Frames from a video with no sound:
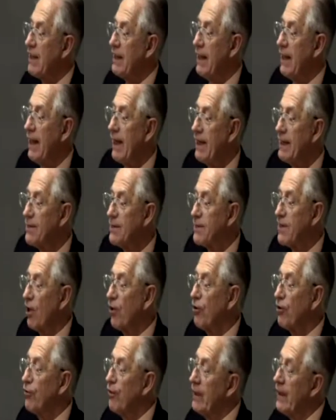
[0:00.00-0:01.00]
And so
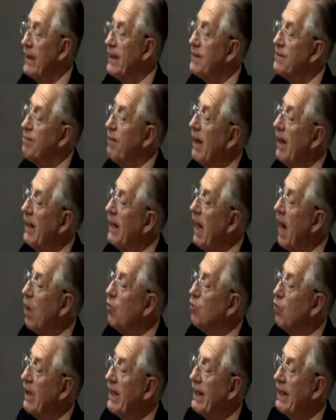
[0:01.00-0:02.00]
it reads, Many are
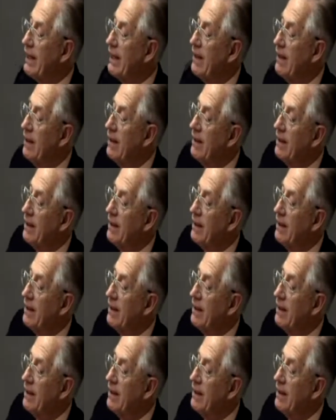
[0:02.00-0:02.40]
weak,